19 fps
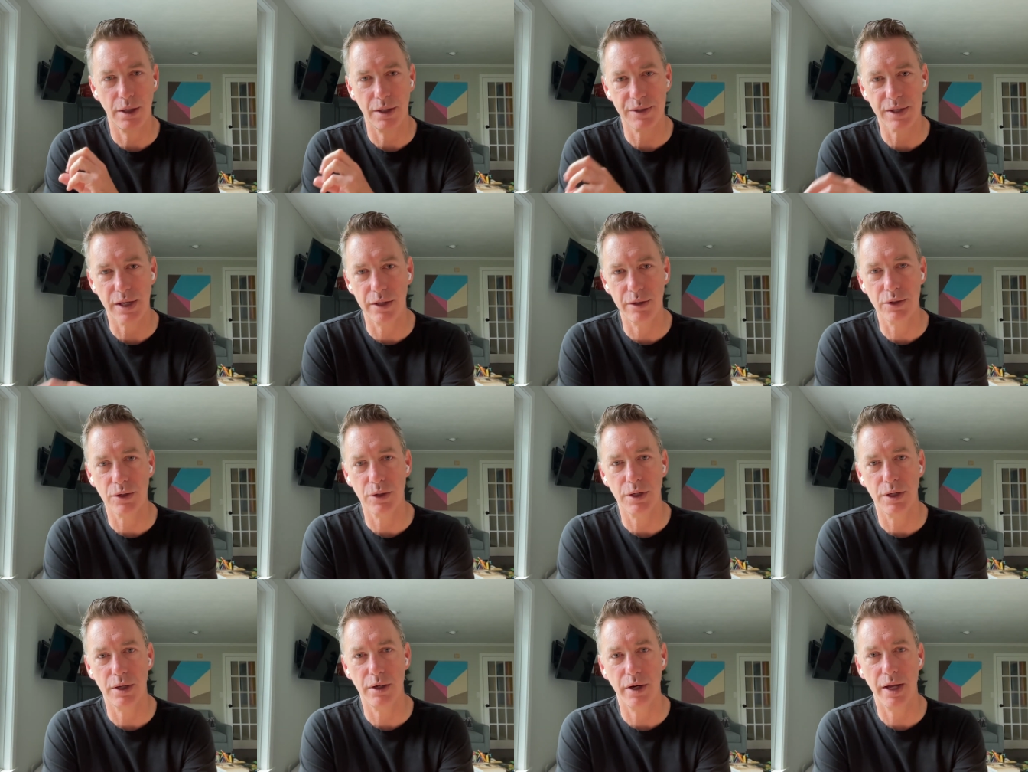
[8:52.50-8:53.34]
excited to
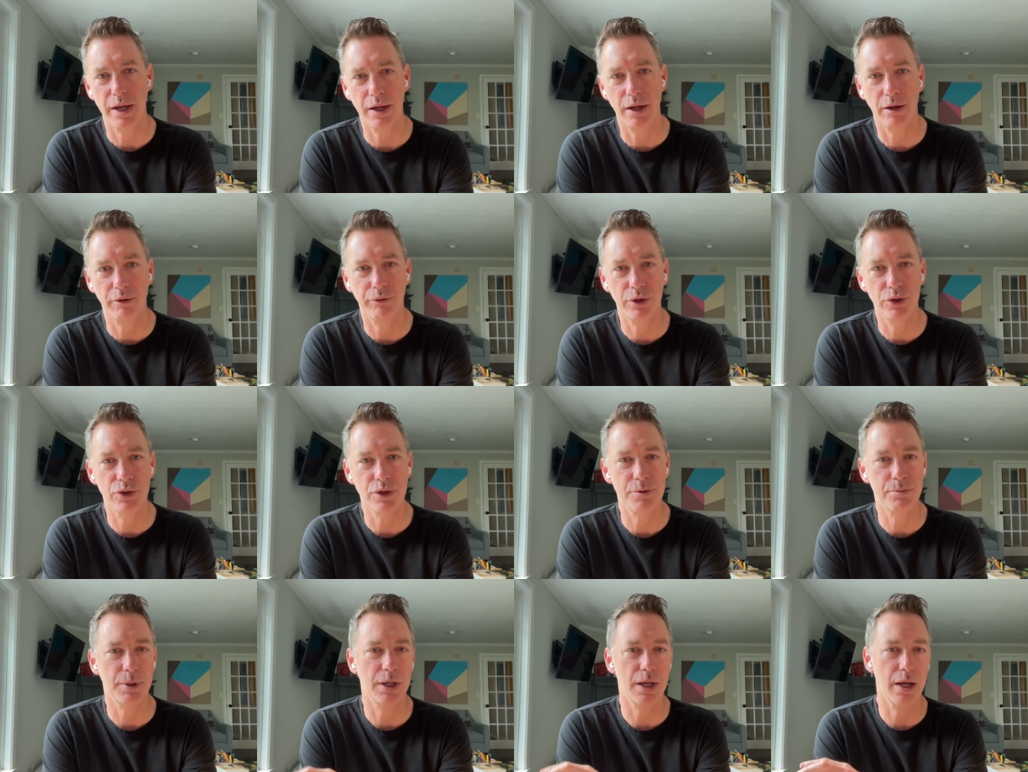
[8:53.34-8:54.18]
hear AI
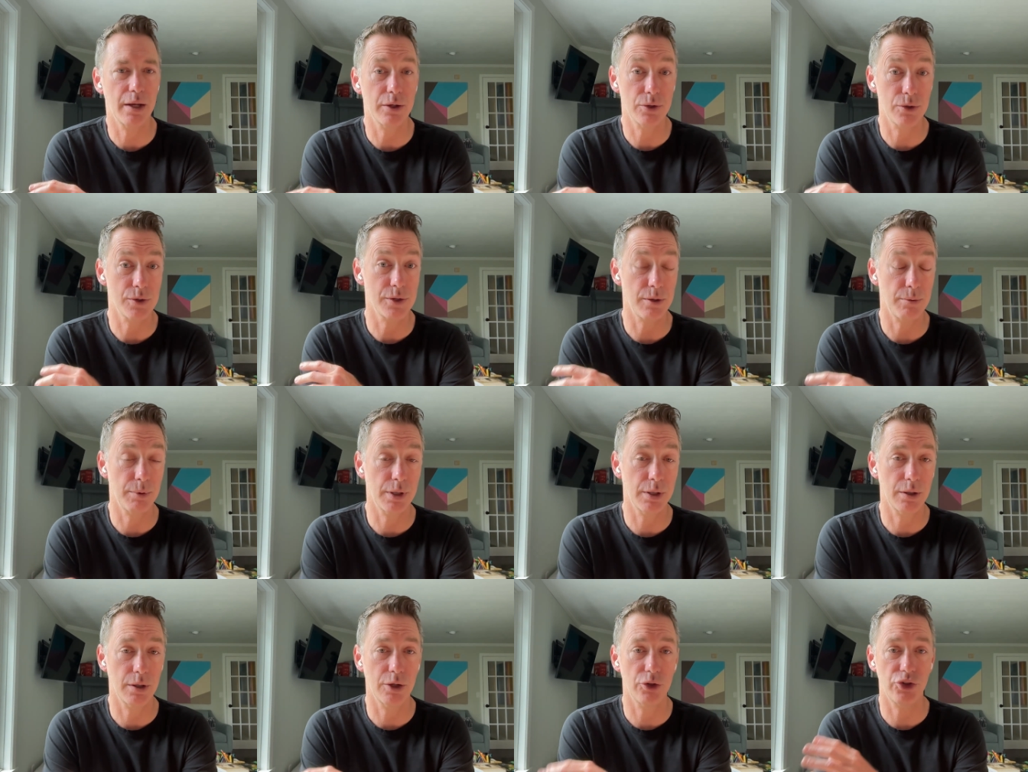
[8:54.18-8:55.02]
features being added to some of
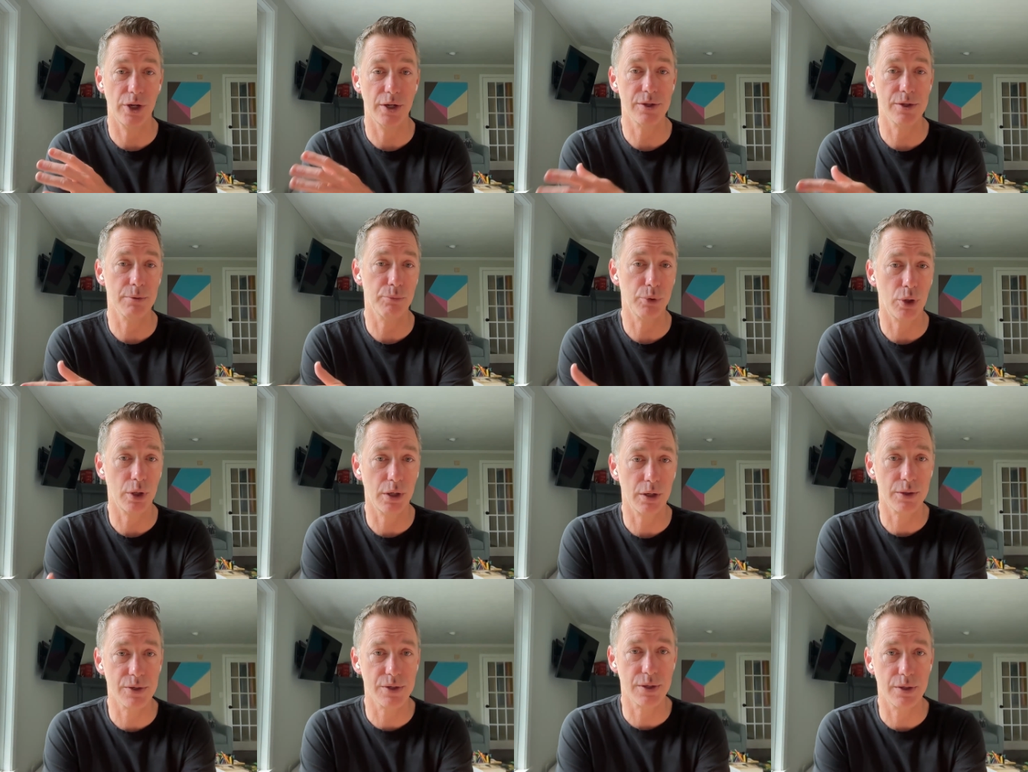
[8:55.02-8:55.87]
the adjacent
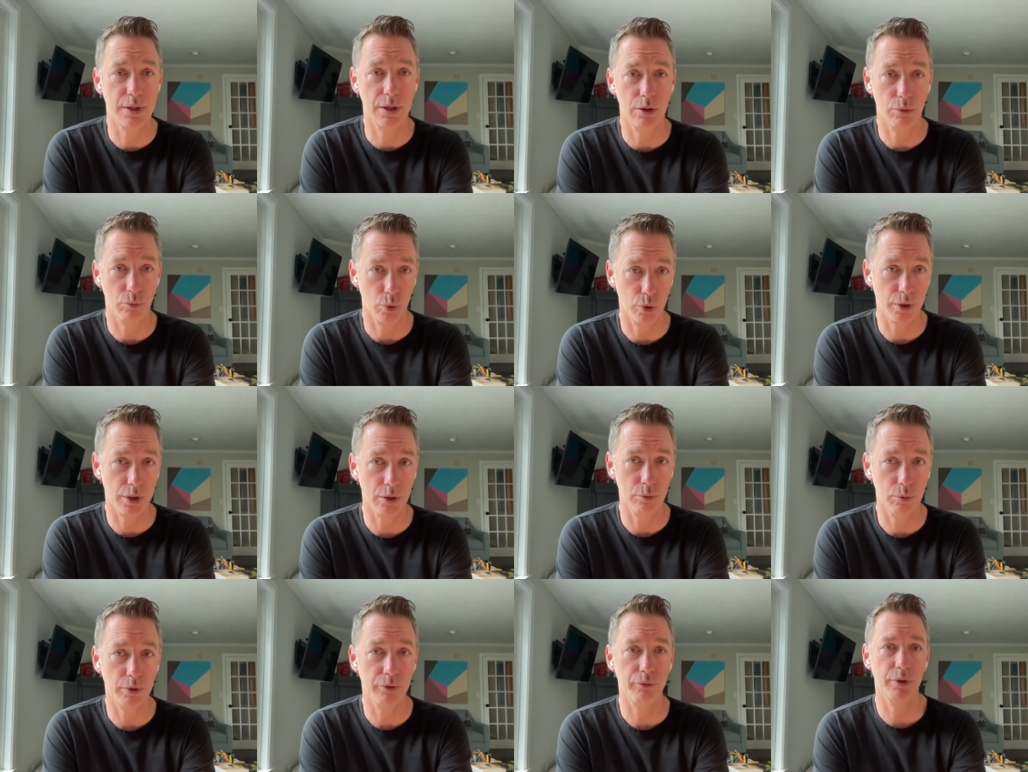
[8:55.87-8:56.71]
products that are
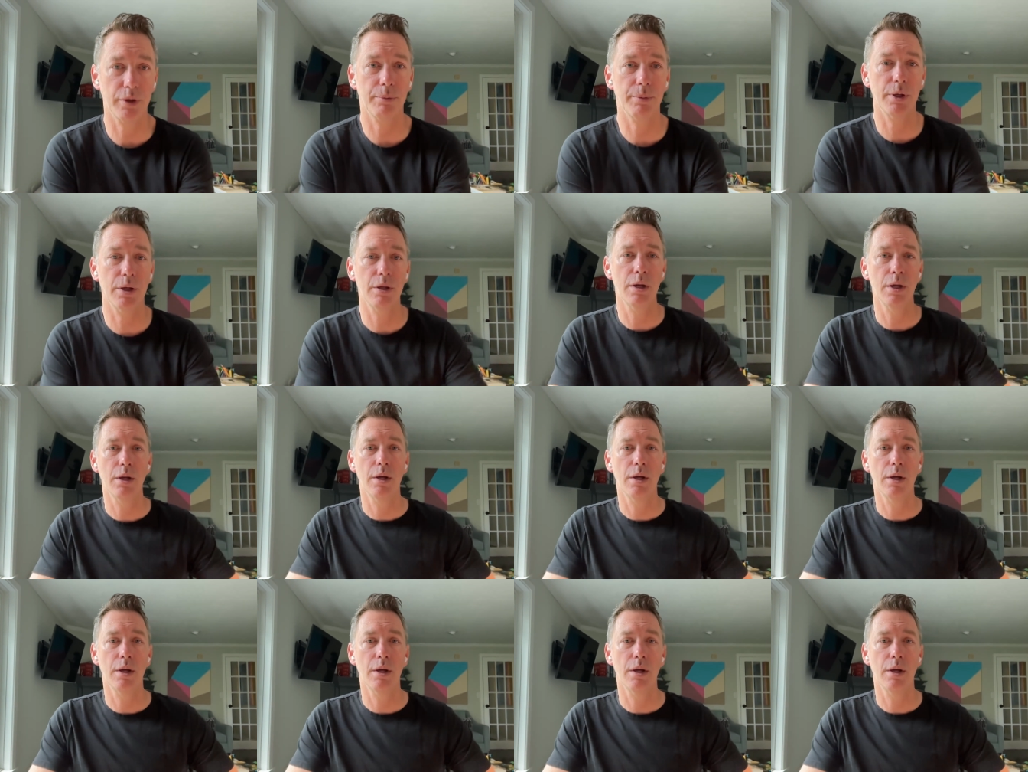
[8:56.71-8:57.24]
working with Figma.